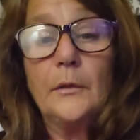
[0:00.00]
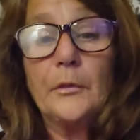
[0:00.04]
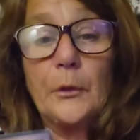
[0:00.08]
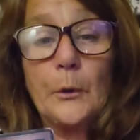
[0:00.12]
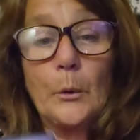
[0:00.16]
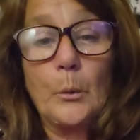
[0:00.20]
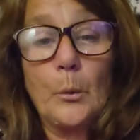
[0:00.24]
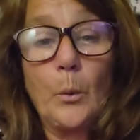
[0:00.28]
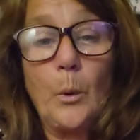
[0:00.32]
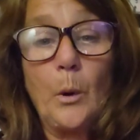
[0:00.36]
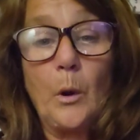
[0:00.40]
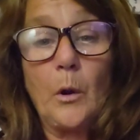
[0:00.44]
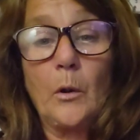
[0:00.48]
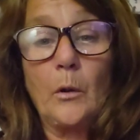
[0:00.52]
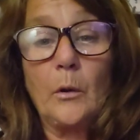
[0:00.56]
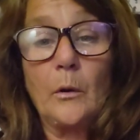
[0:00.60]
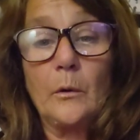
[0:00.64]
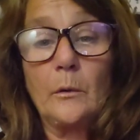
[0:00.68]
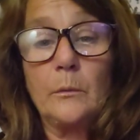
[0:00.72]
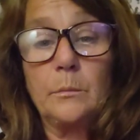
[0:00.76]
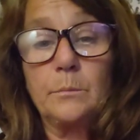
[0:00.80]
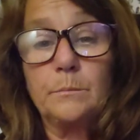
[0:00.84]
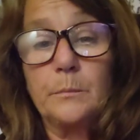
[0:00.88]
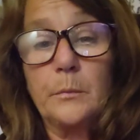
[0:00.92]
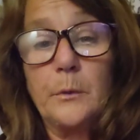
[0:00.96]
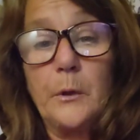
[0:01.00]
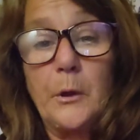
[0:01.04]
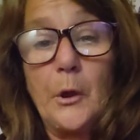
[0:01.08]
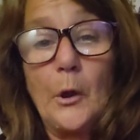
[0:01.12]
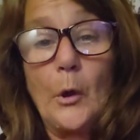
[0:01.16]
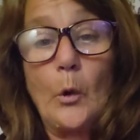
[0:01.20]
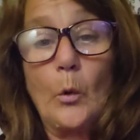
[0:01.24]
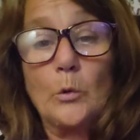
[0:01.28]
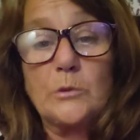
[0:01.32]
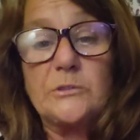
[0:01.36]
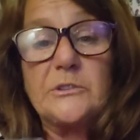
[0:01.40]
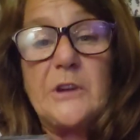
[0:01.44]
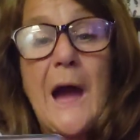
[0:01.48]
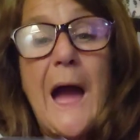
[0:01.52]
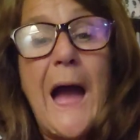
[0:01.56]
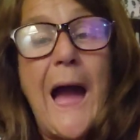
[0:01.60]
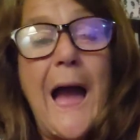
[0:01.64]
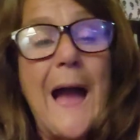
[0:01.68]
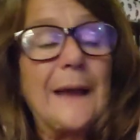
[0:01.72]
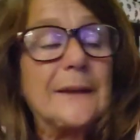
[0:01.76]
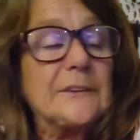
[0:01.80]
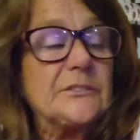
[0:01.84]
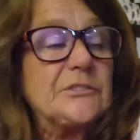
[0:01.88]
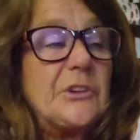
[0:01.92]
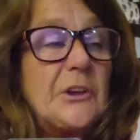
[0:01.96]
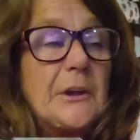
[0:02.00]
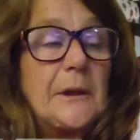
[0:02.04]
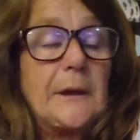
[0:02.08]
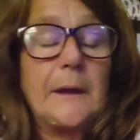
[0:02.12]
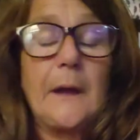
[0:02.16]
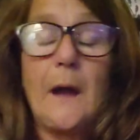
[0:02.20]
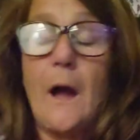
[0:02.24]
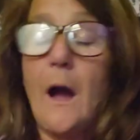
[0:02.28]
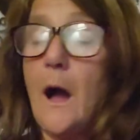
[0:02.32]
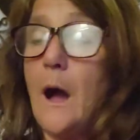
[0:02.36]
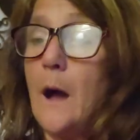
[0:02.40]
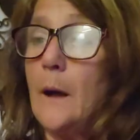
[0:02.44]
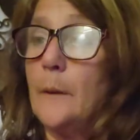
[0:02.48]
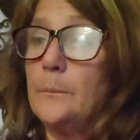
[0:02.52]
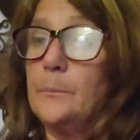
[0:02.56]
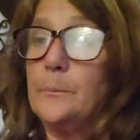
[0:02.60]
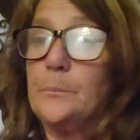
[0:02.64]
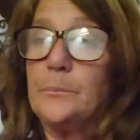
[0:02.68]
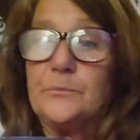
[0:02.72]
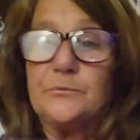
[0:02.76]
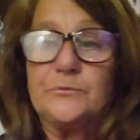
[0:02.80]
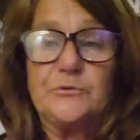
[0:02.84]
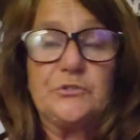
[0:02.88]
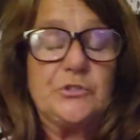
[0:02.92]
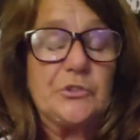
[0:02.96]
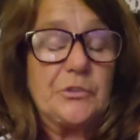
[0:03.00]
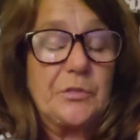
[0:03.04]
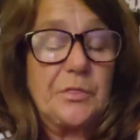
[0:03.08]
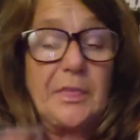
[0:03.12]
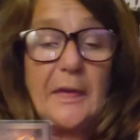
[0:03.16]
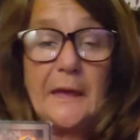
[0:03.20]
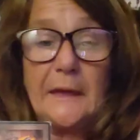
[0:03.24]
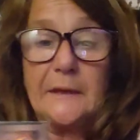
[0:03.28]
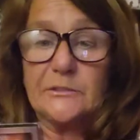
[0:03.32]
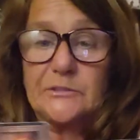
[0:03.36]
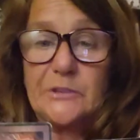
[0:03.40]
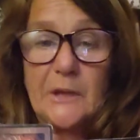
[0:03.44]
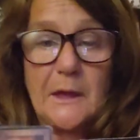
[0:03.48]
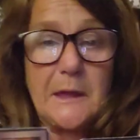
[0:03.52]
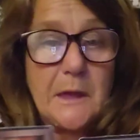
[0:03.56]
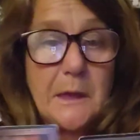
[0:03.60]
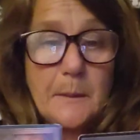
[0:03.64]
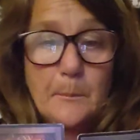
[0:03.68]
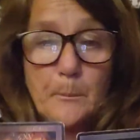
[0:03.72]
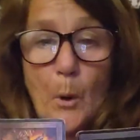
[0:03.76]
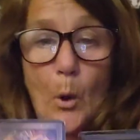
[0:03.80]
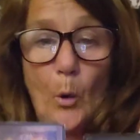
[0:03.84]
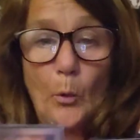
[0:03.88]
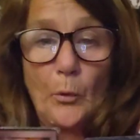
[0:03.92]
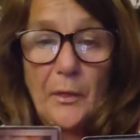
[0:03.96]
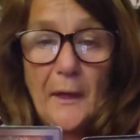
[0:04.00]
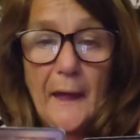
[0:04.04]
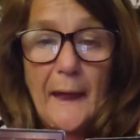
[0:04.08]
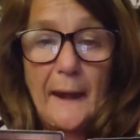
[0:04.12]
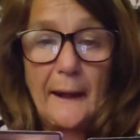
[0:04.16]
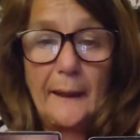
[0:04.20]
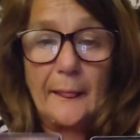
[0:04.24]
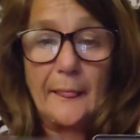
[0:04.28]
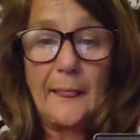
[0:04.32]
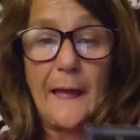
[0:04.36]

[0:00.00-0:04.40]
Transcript: there were, you know, toxic uh, things that you both had to